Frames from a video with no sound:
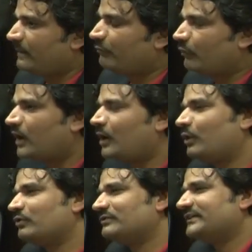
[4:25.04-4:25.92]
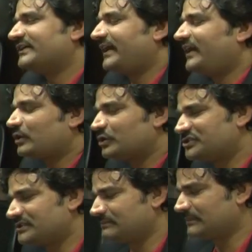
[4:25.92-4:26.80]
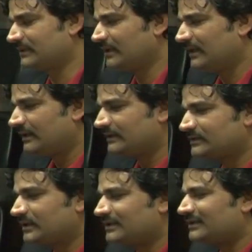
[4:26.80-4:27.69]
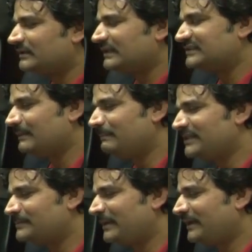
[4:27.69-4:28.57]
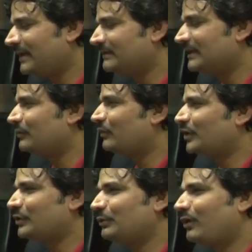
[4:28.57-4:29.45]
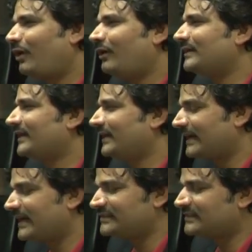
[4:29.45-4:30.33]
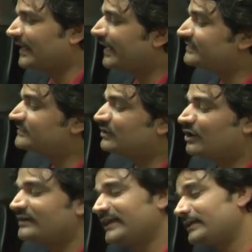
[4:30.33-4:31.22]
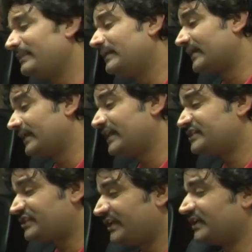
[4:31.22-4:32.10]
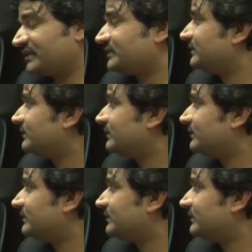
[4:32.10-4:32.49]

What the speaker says: Wow, great question. So, simply speaking, that what you all realized has not yet been realized here.